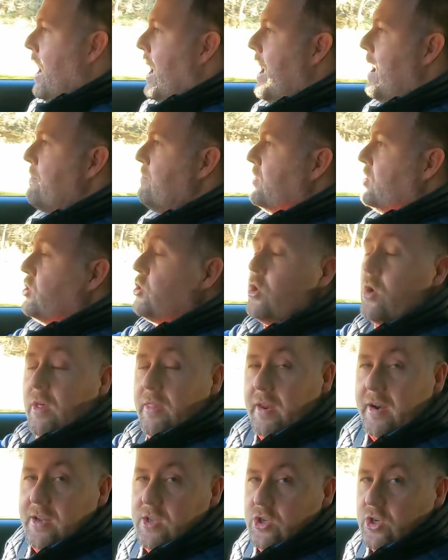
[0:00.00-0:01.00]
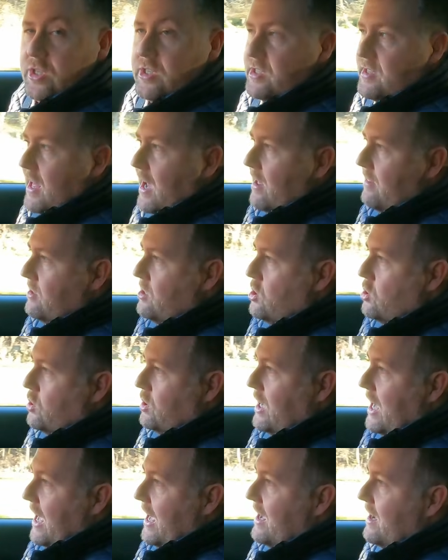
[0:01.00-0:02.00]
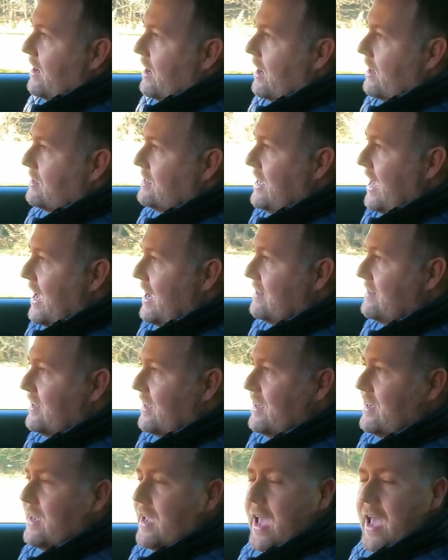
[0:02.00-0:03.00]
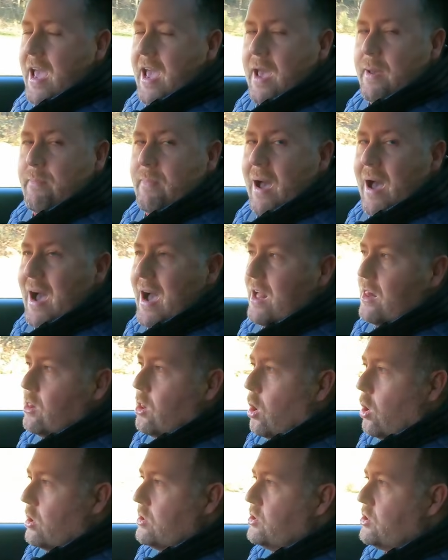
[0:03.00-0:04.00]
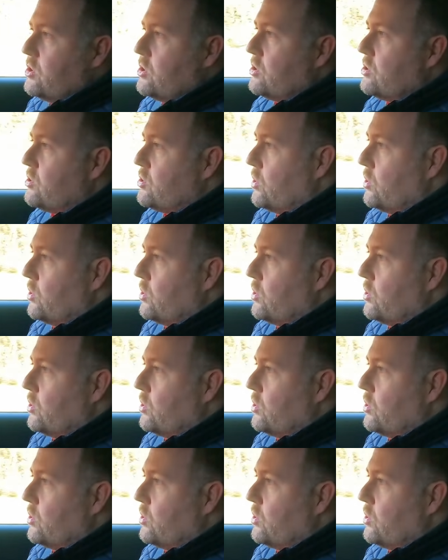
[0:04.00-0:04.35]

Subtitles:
The two other engines that the UK are getting at launch,